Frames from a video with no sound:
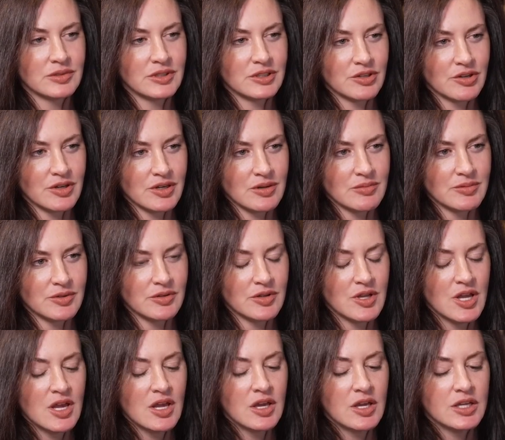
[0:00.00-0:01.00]
incredible.
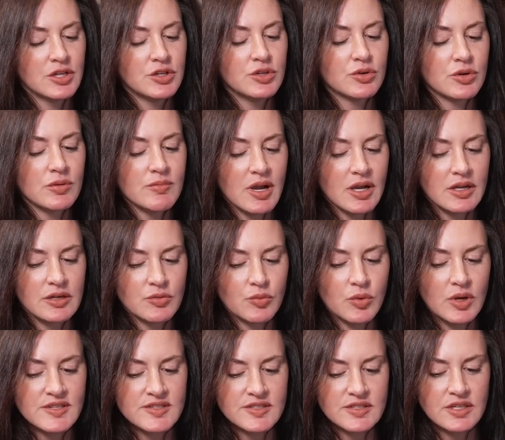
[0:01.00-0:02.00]
In your mind,
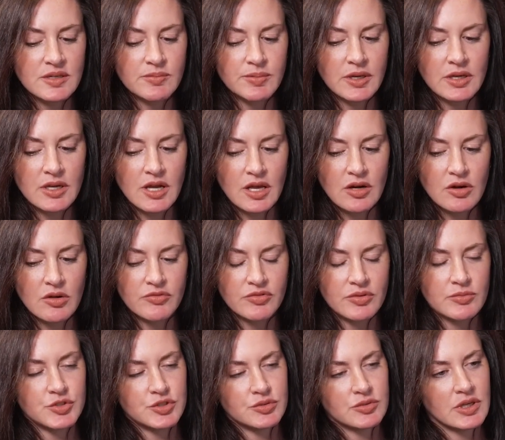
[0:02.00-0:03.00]
what's keeping NATO
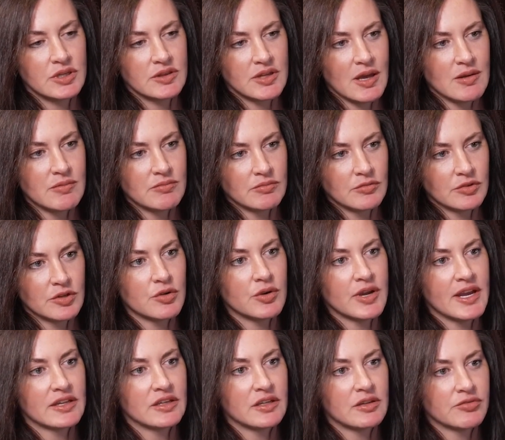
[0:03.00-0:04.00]
from doing that
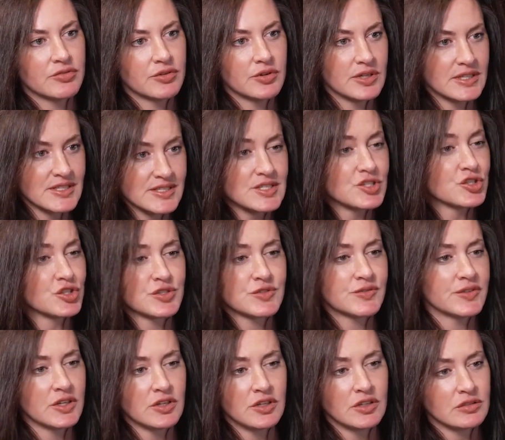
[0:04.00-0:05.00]
low-hanging fruit? Is it just
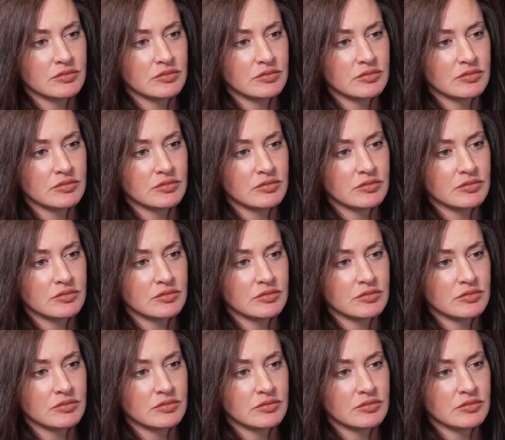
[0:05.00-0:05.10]
fear?